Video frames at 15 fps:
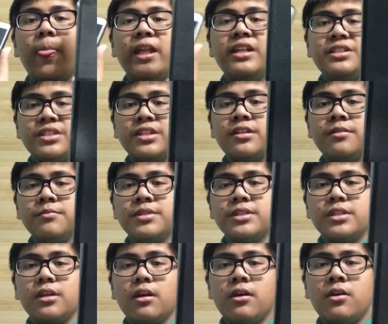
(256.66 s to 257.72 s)
in
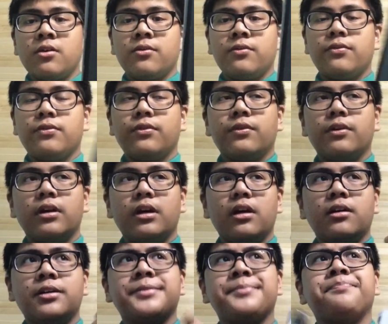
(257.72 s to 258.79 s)
terms of
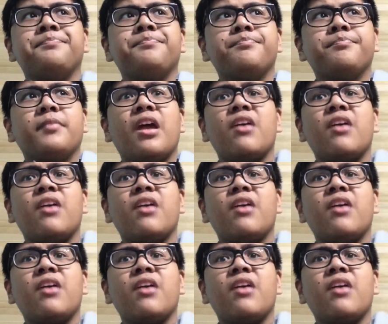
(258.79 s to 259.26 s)
um,